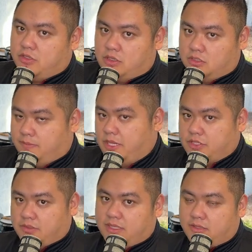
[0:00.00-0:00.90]
call to make
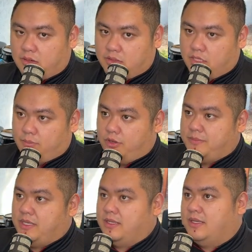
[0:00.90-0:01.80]
sure that they're on the
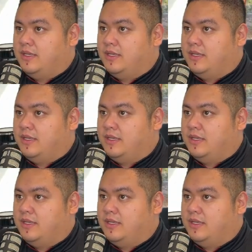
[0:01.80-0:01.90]
appointment.